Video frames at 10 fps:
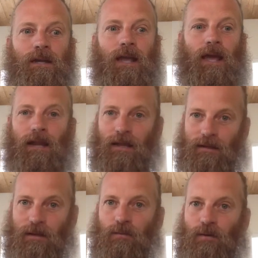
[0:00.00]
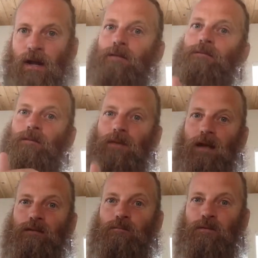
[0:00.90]
and I did write from
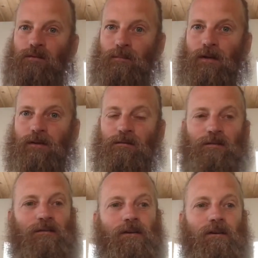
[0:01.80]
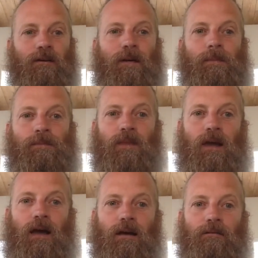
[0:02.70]
that perspective still
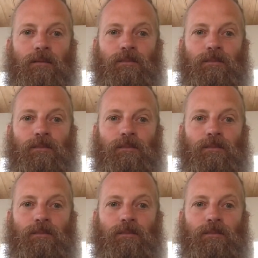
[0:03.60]
of